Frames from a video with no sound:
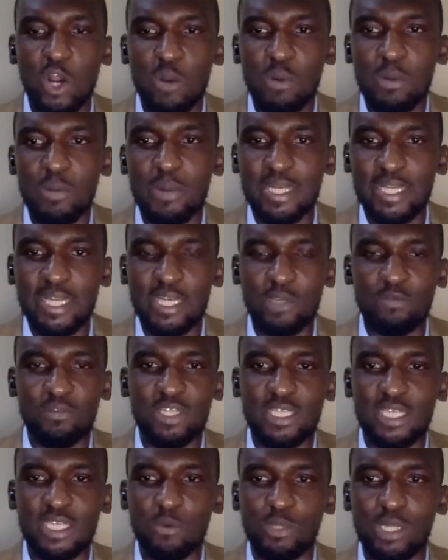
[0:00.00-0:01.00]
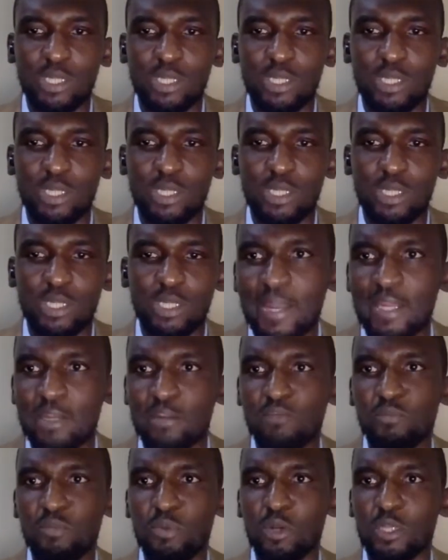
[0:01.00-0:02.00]
come up at the end of the day with a pipeline
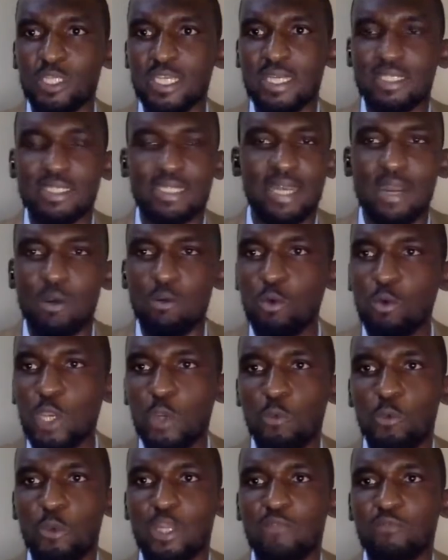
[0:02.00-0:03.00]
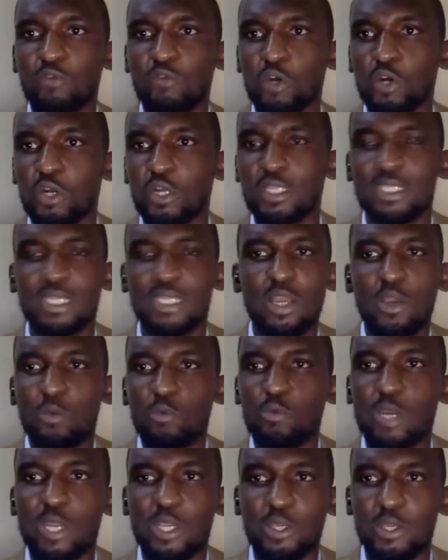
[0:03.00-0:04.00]
of projects that are quick win for us,
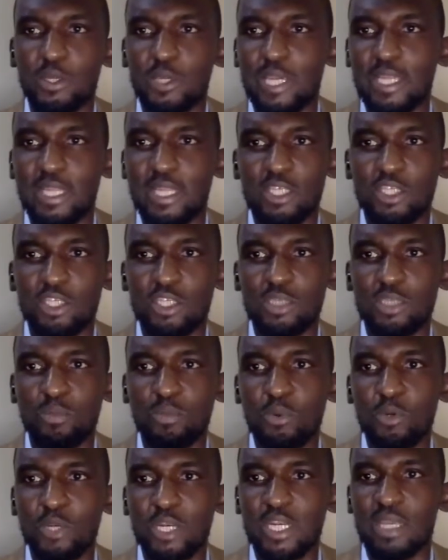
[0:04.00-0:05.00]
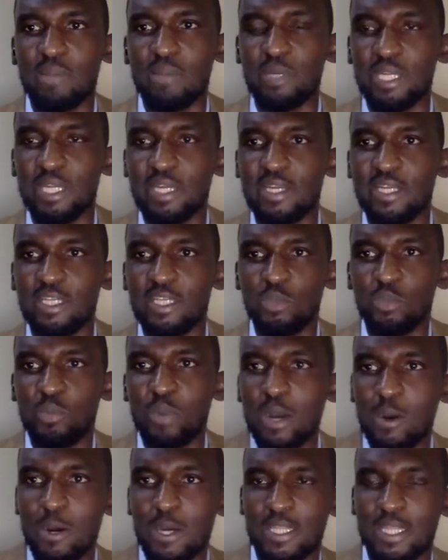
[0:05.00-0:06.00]
where you either just put in a mini grid to
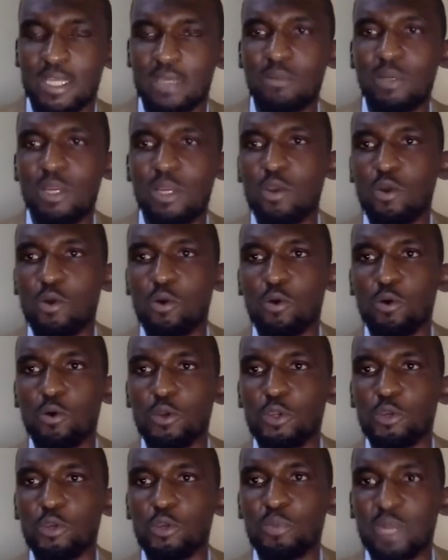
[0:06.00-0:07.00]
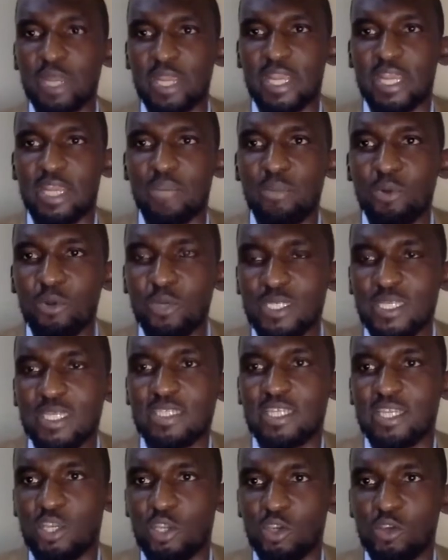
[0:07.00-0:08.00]
power them, or you bring in
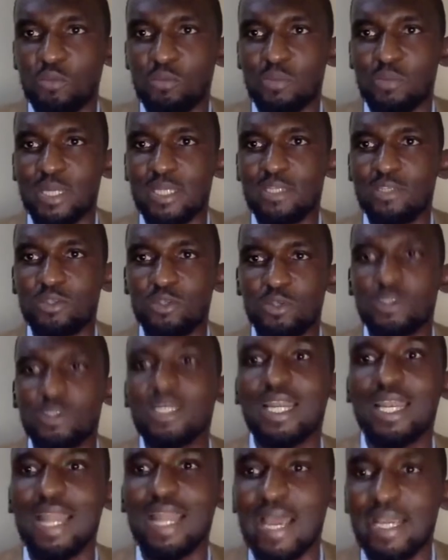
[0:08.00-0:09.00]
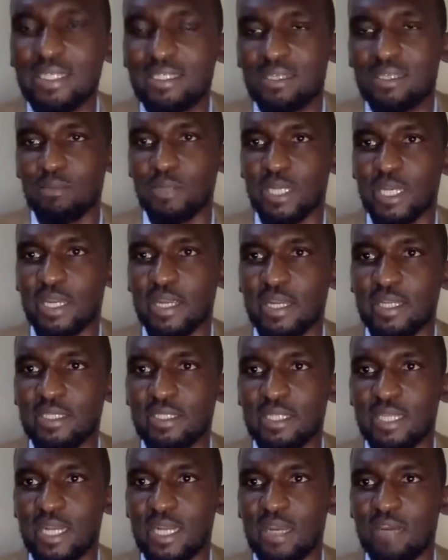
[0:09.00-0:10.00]
processing equipment to utilize the mini
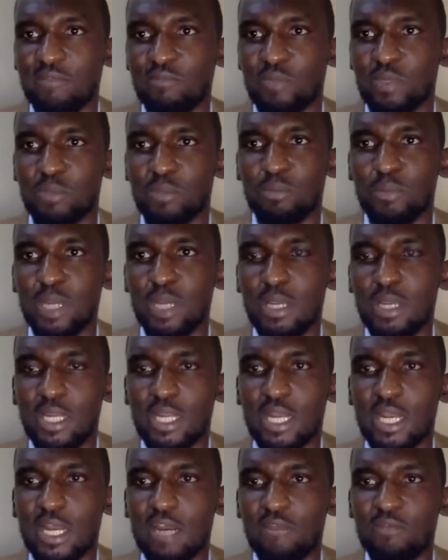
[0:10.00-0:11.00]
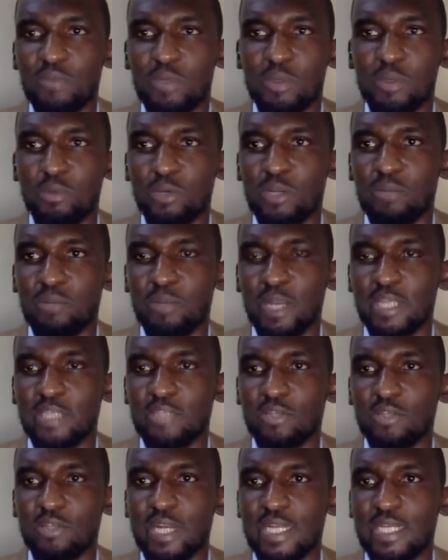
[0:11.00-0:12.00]
grids that have been put in
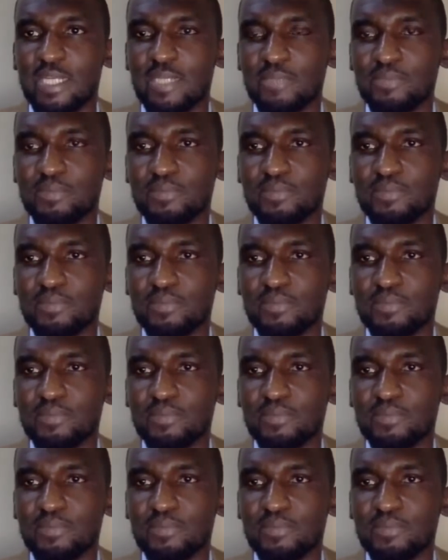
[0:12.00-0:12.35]
place already.